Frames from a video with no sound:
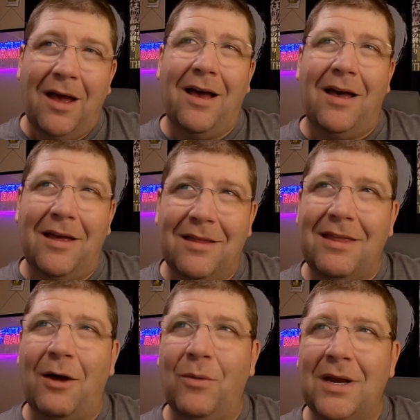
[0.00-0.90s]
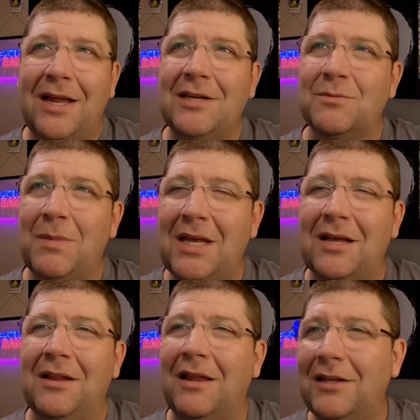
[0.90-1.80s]
that one has me a
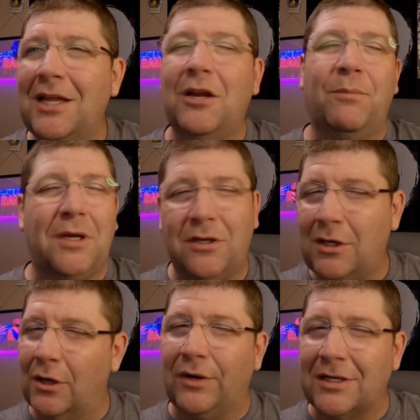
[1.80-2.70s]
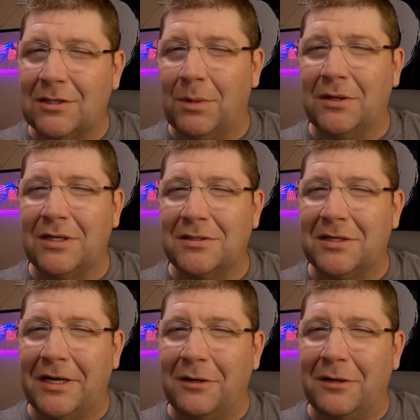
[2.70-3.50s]
little bit curious about this title.